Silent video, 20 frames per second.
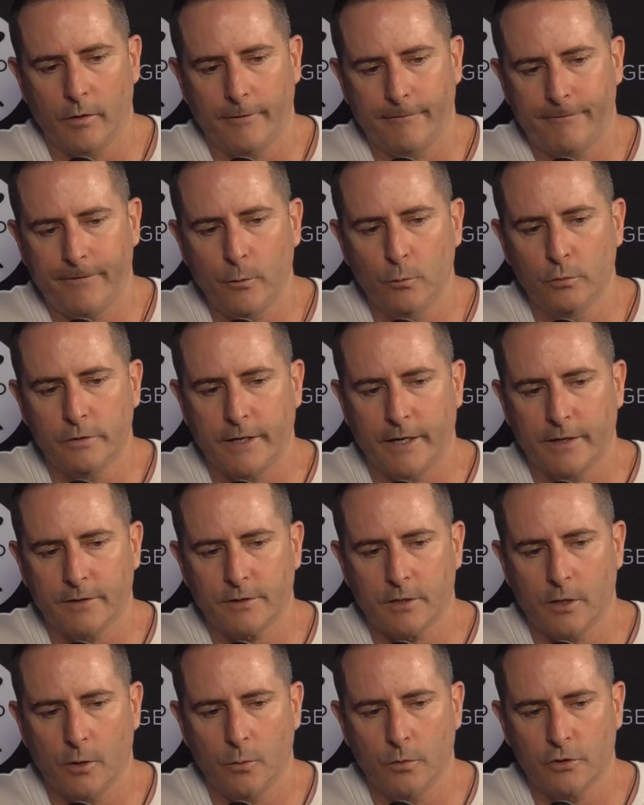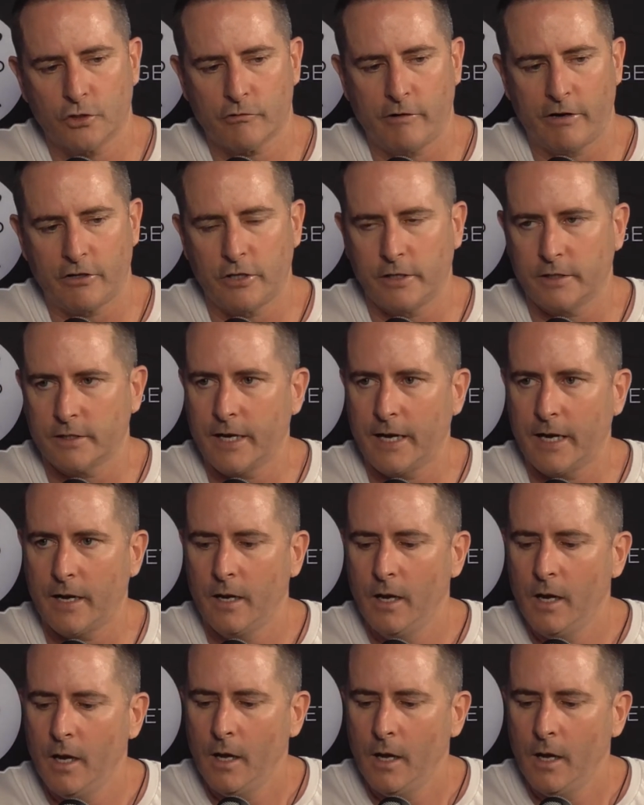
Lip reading: The field's out, so scratchings count.